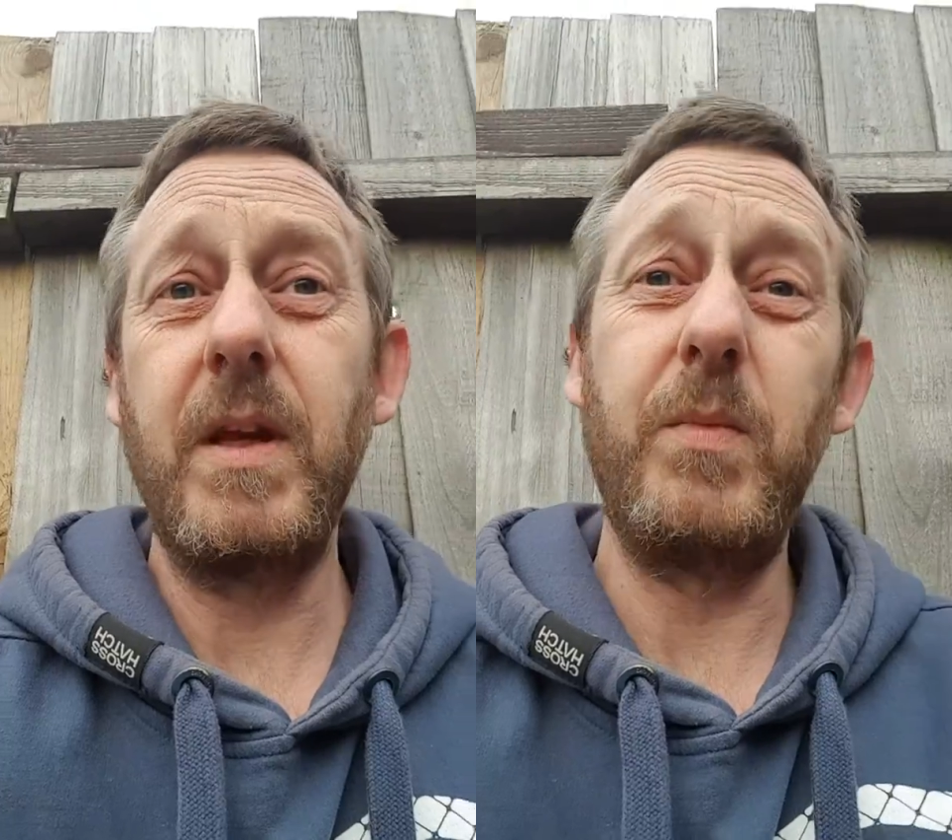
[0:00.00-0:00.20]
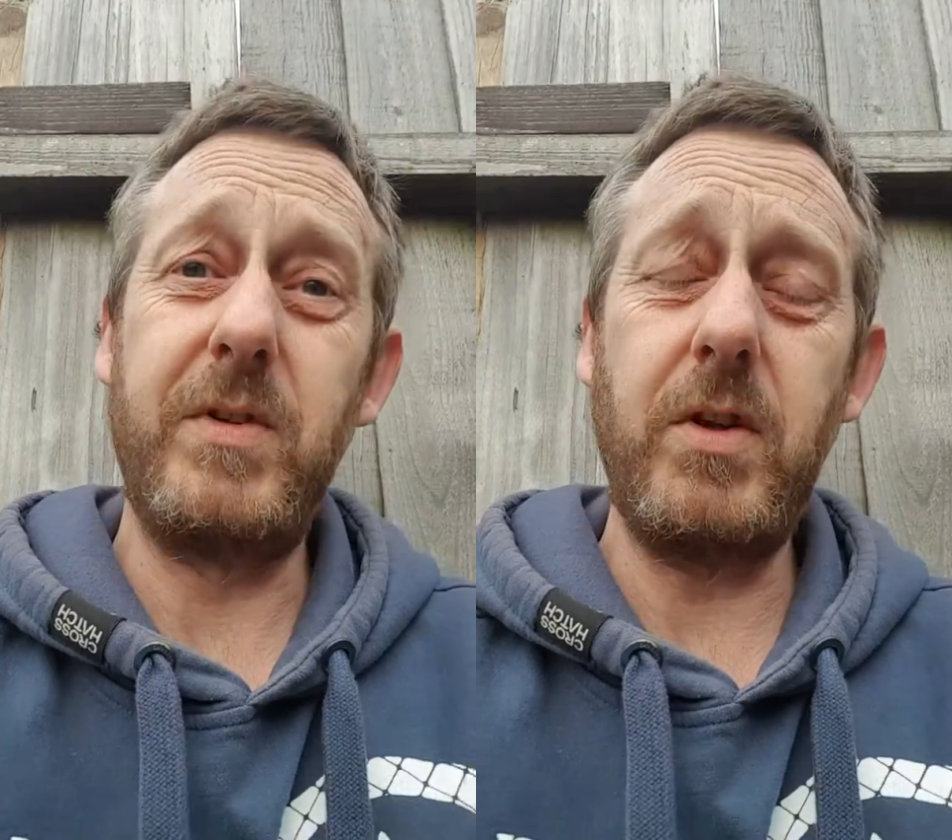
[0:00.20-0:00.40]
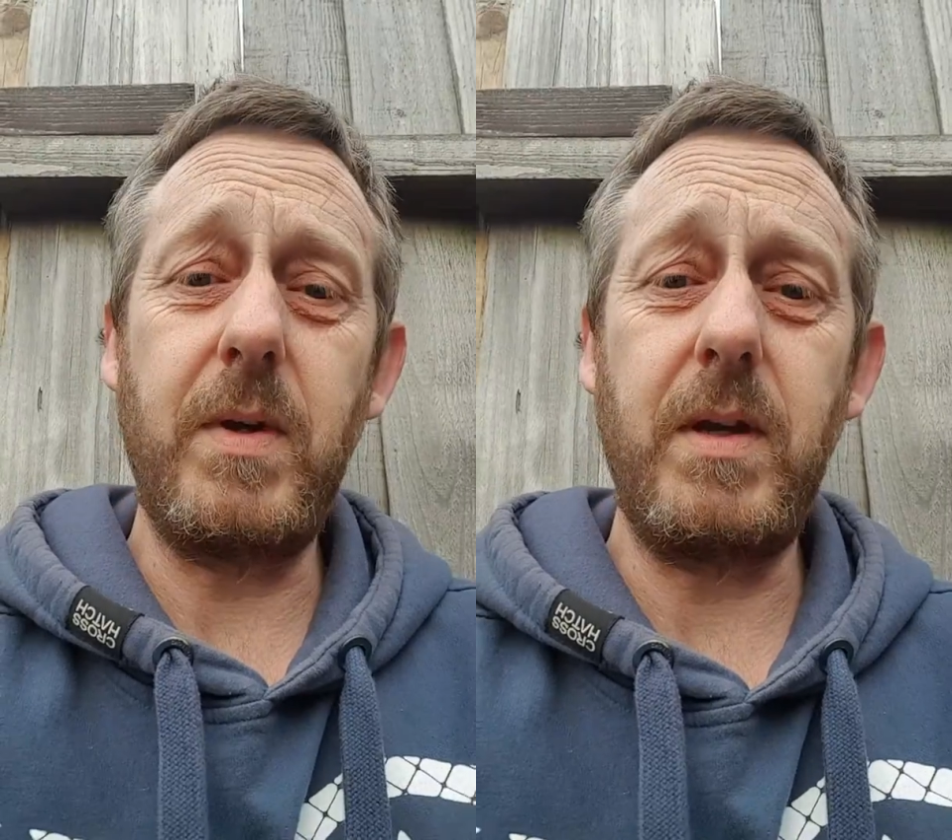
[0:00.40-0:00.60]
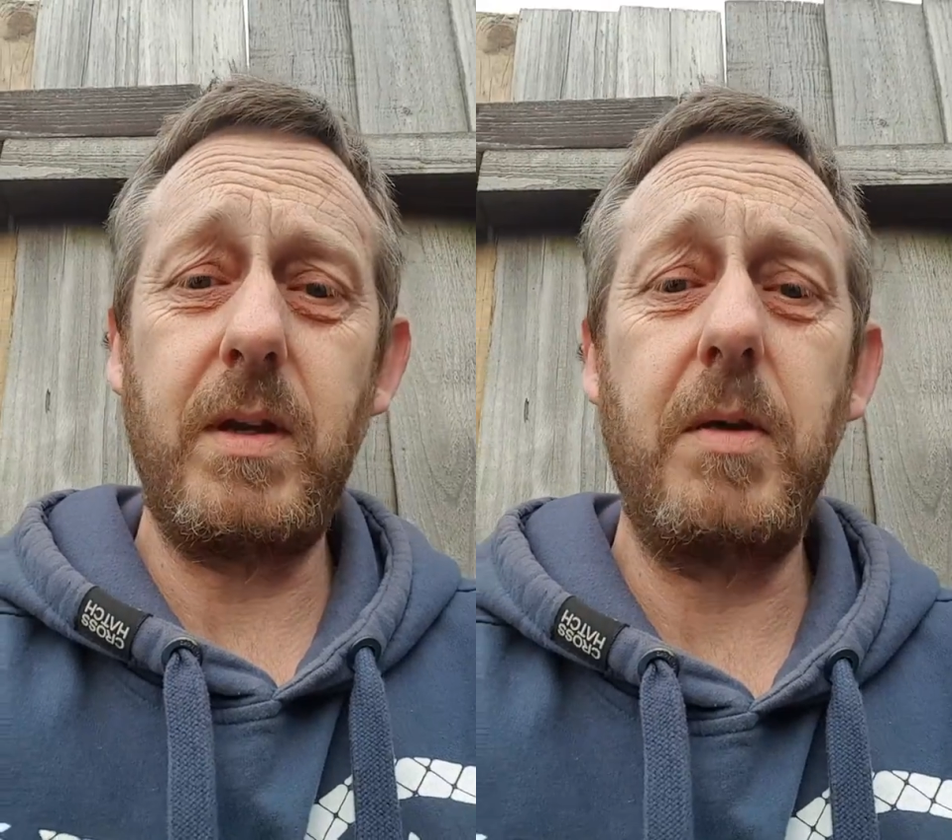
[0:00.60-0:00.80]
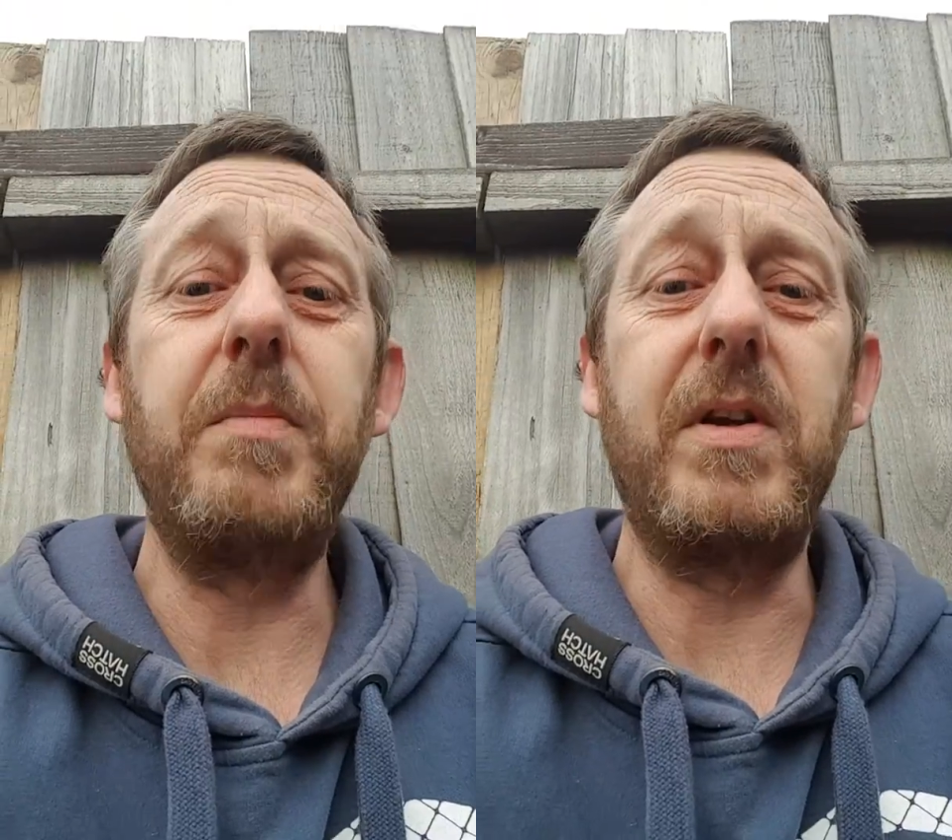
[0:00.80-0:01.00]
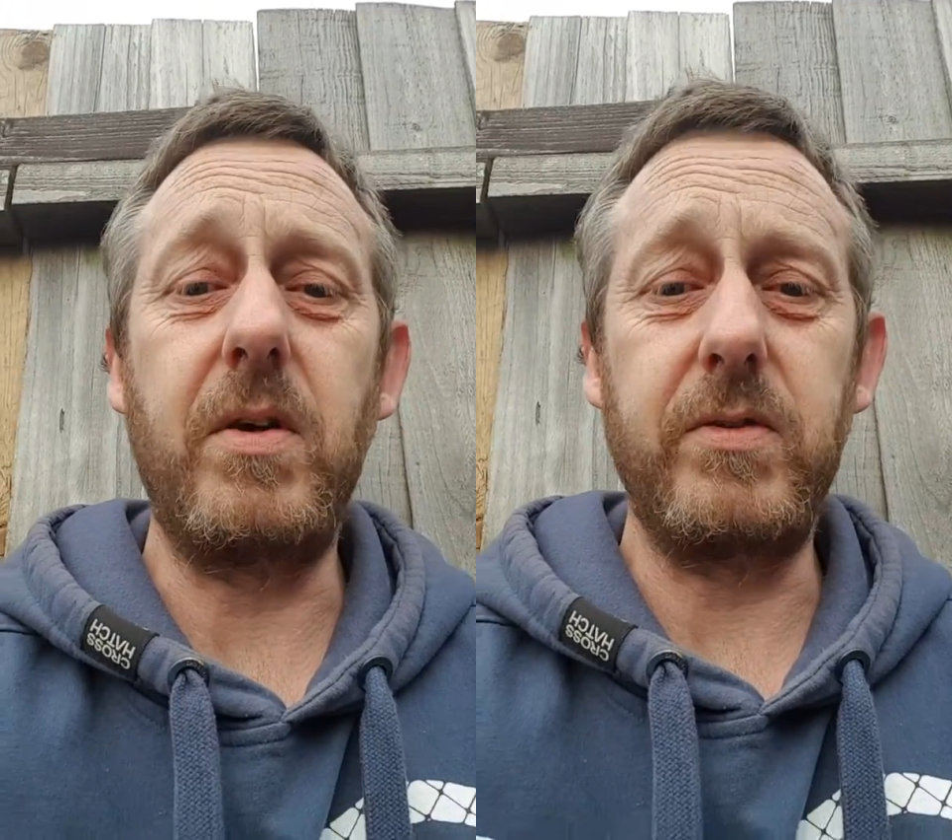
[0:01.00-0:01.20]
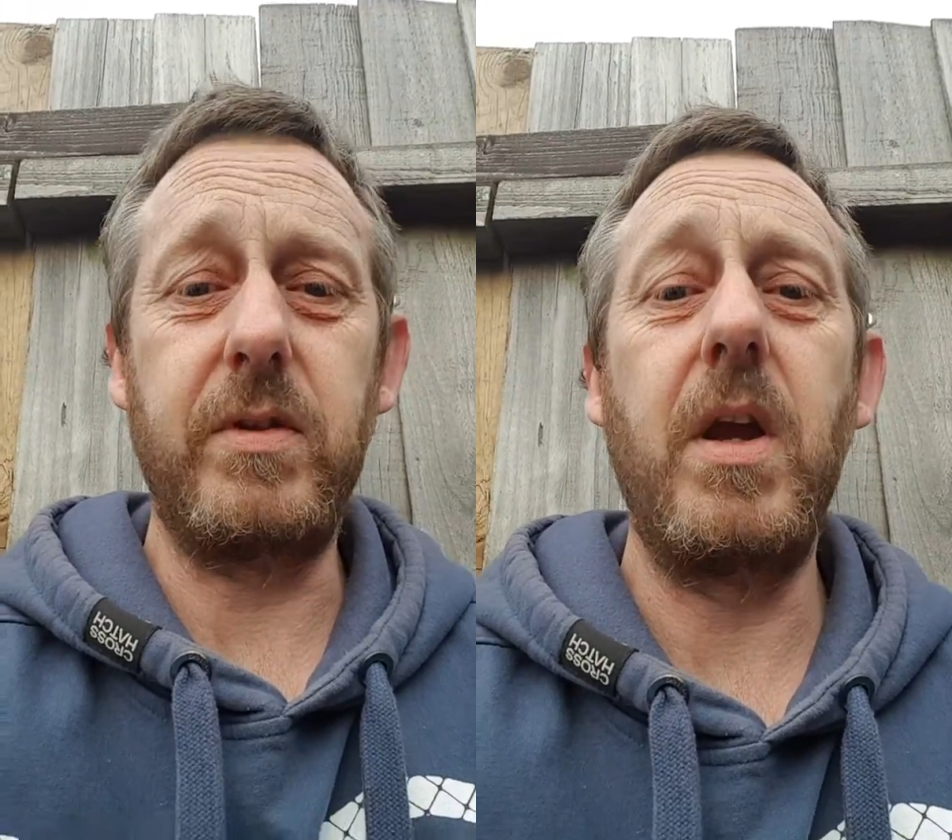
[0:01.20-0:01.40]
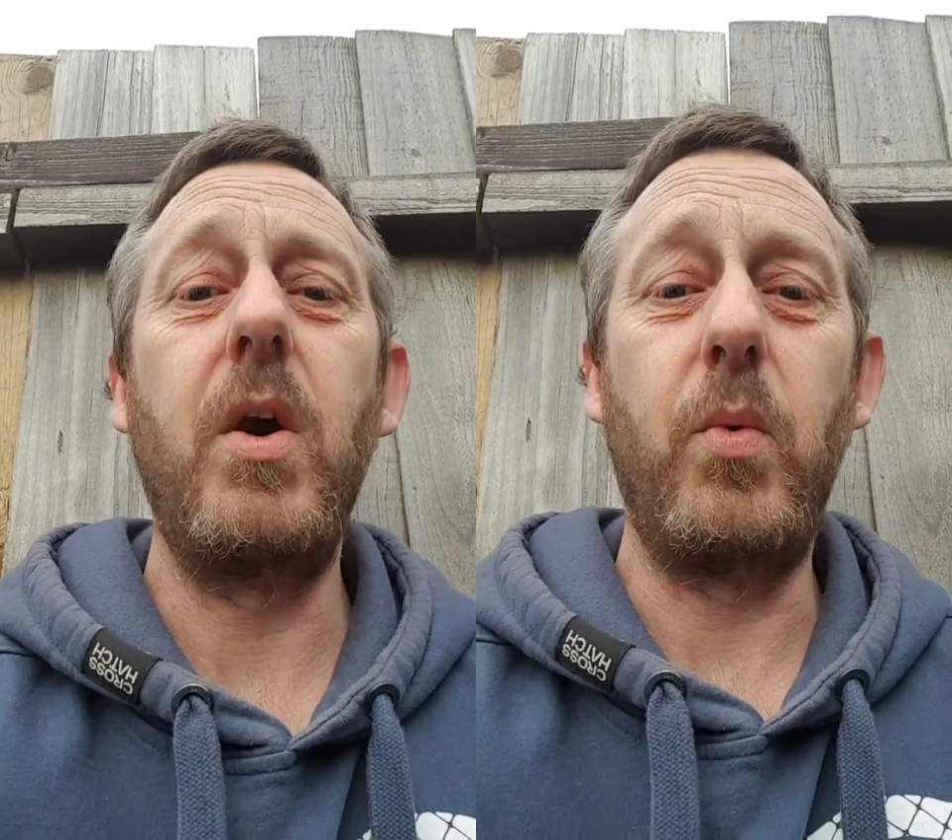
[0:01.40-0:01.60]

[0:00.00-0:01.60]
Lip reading: We do it because